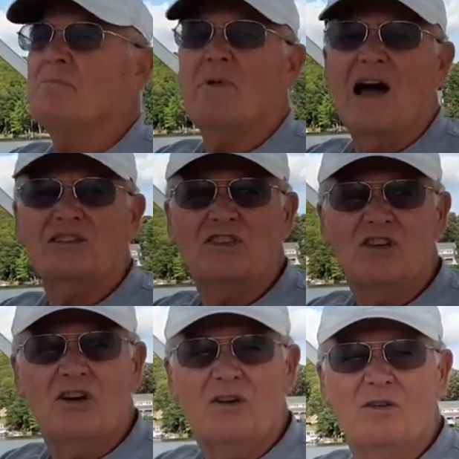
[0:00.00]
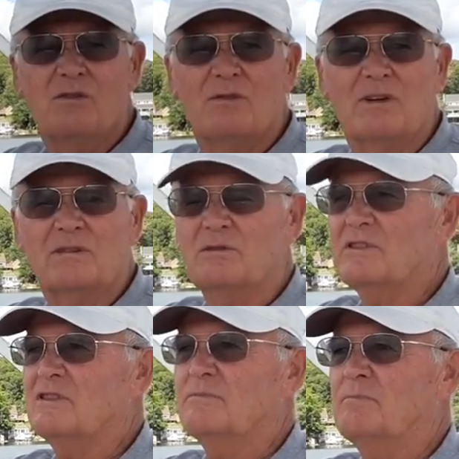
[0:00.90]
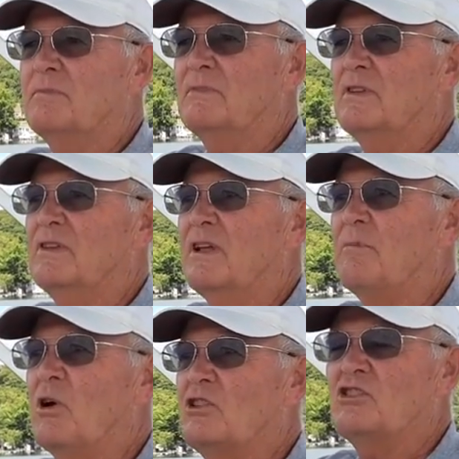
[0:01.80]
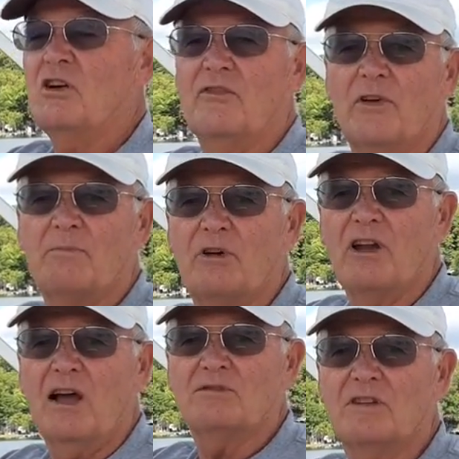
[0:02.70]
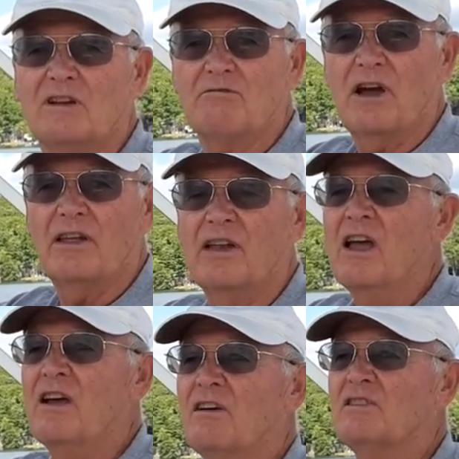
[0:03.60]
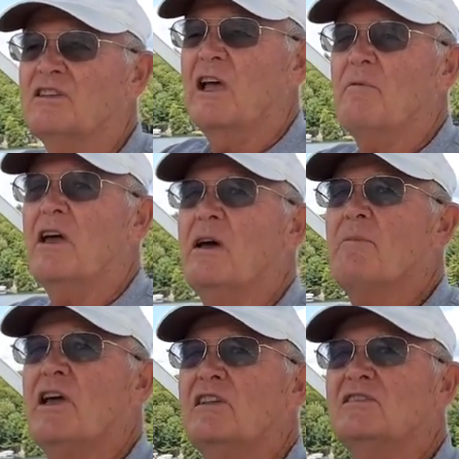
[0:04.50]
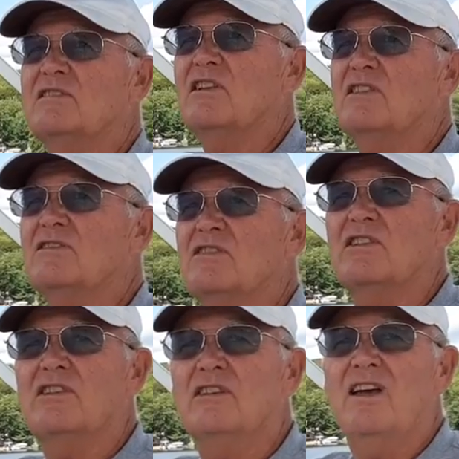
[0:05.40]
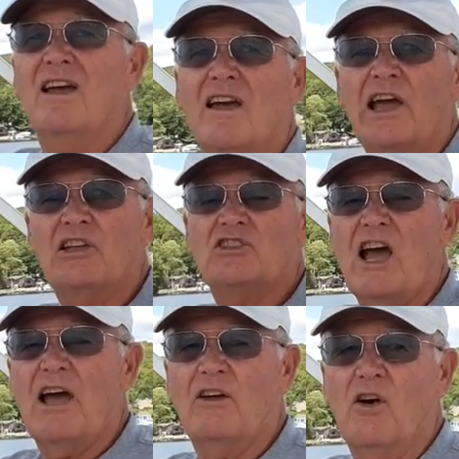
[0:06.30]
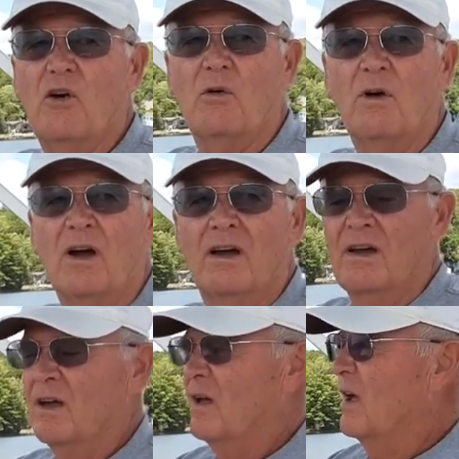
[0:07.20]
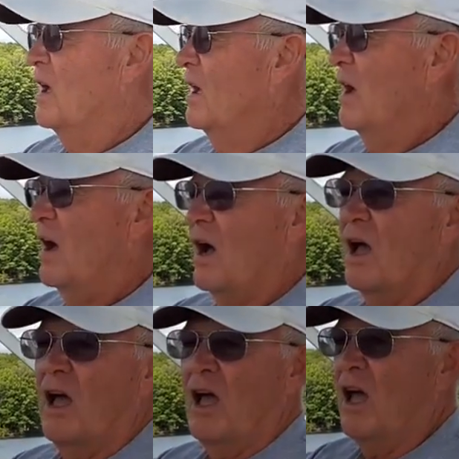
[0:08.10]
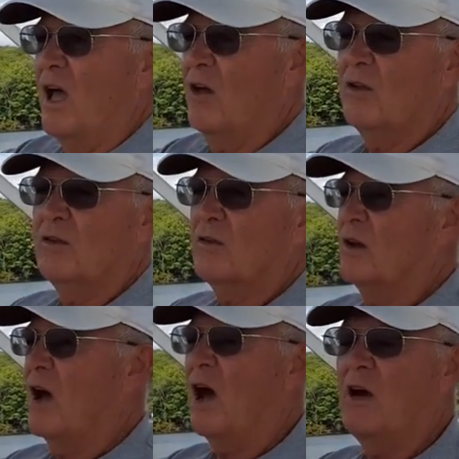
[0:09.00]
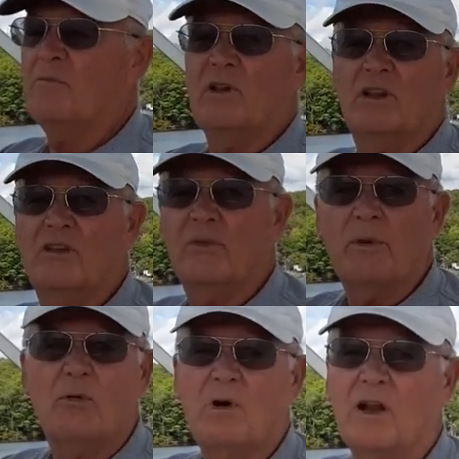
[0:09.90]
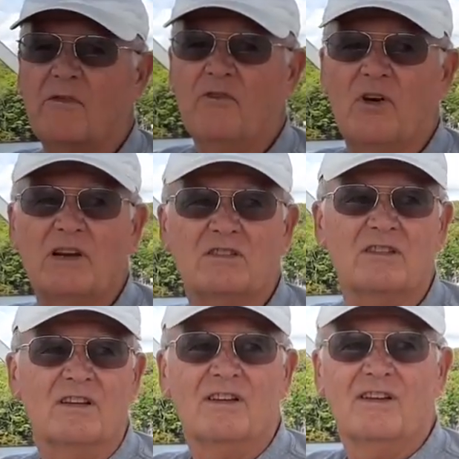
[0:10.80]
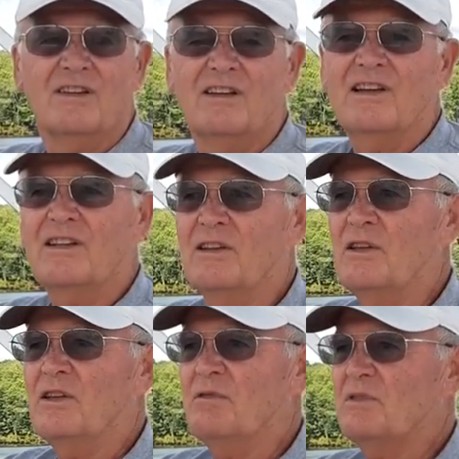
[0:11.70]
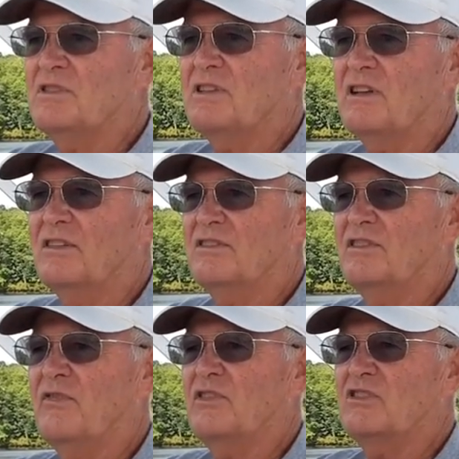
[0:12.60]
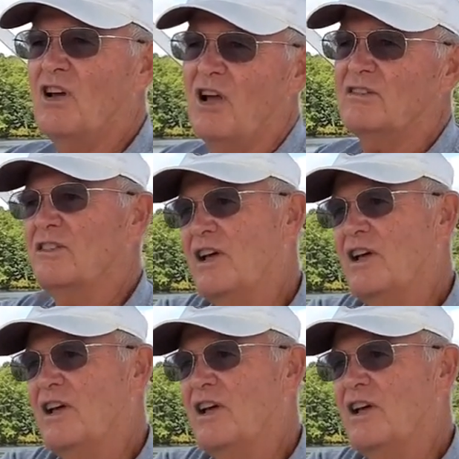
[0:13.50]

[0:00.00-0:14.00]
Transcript: Macchio. It was. I'm not sure if I pronounced sounds it, right. Sounds Italian. M-A-C-C-H-I-O. Yeah. Italian. And kidding me? Unbelievable. What a voice. Really? He, he, was singing different songs.